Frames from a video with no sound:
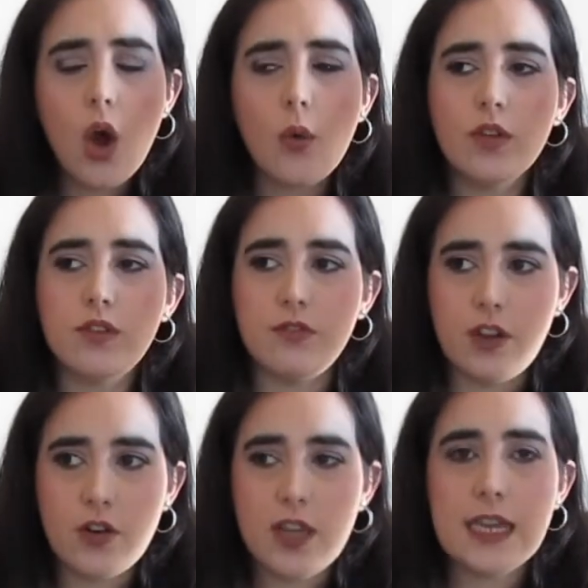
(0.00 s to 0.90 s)
was
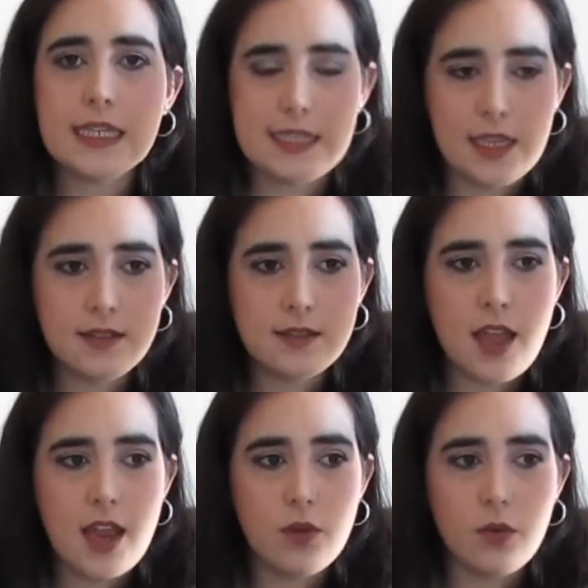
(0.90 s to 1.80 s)
very intense,
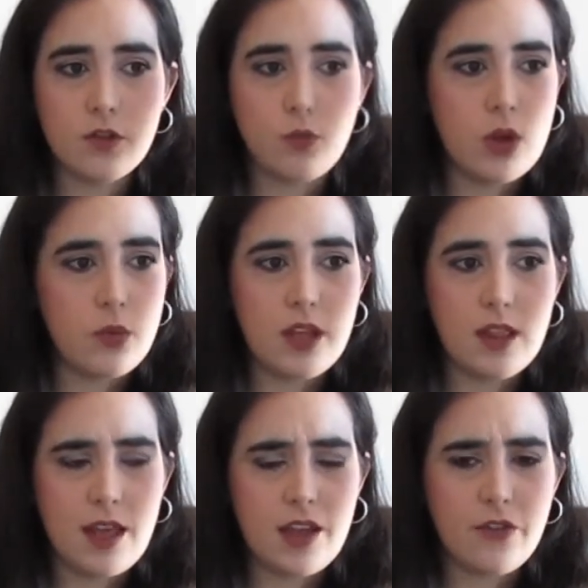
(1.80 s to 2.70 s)
and it was when we
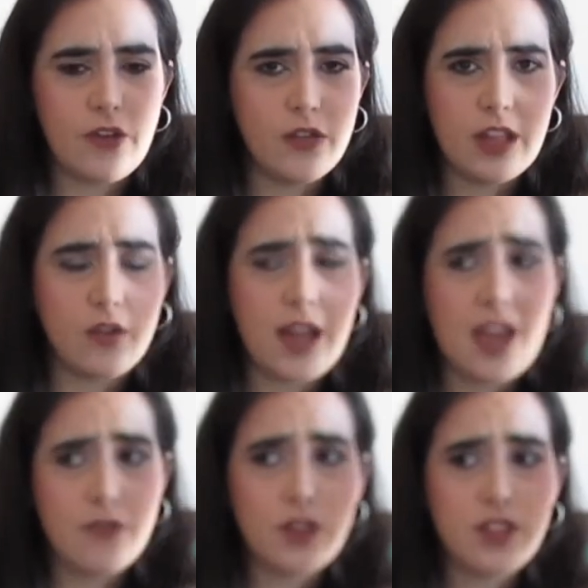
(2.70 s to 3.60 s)
like found out
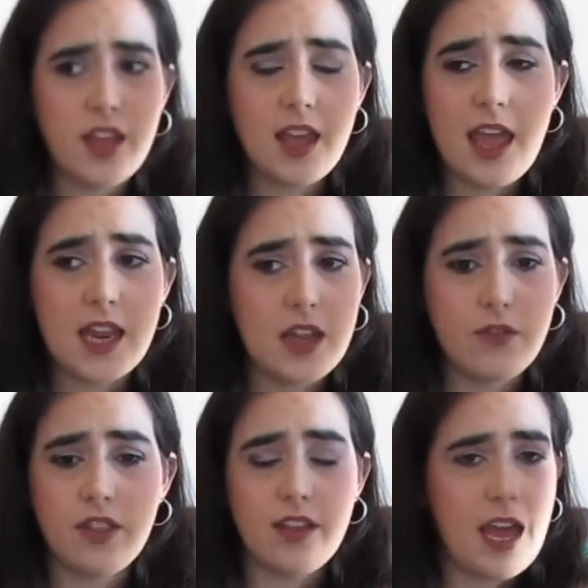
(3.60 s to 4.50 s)
everything and
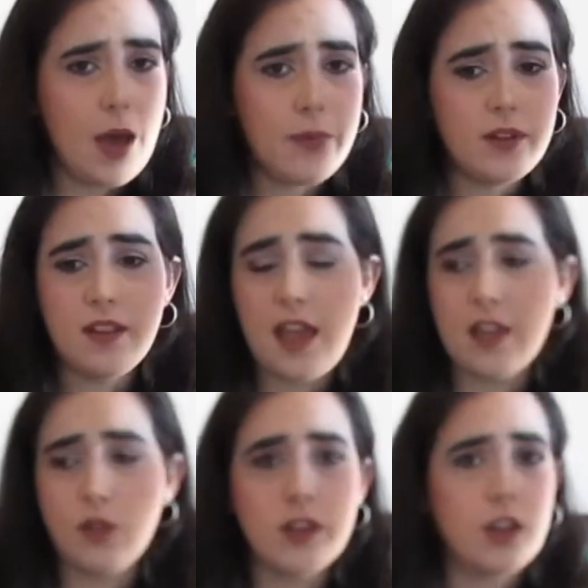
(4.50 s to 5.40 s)
everything happened
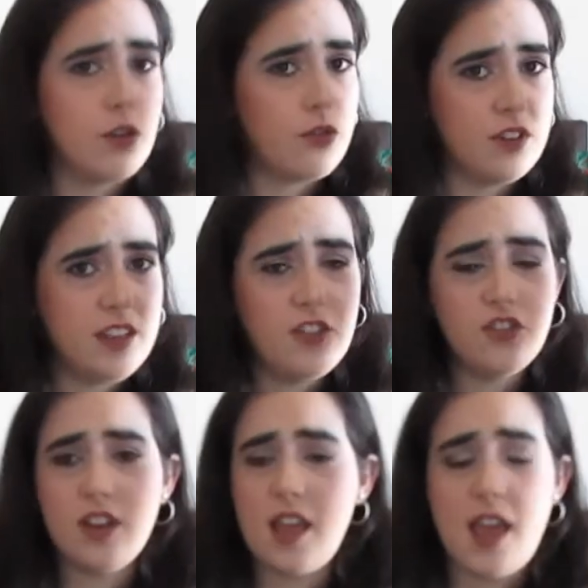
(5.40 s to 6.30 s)
and all the
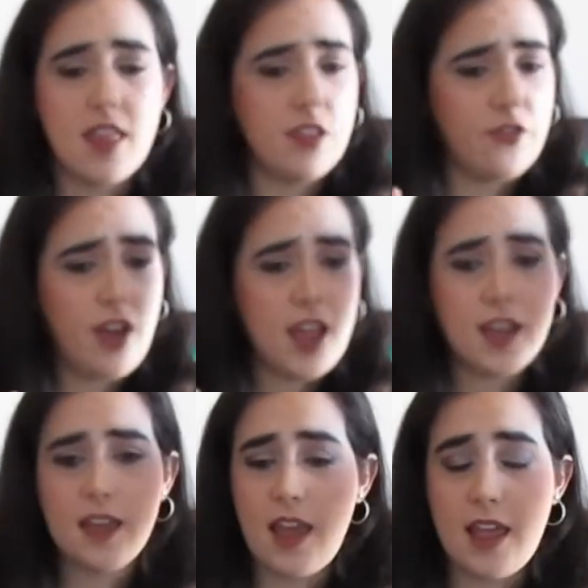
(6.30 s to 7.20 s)
confrontation and the
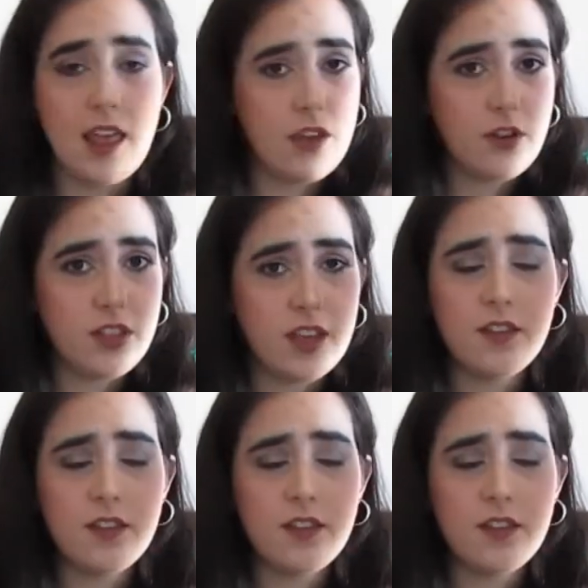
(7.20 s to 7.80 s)
fighting and everything.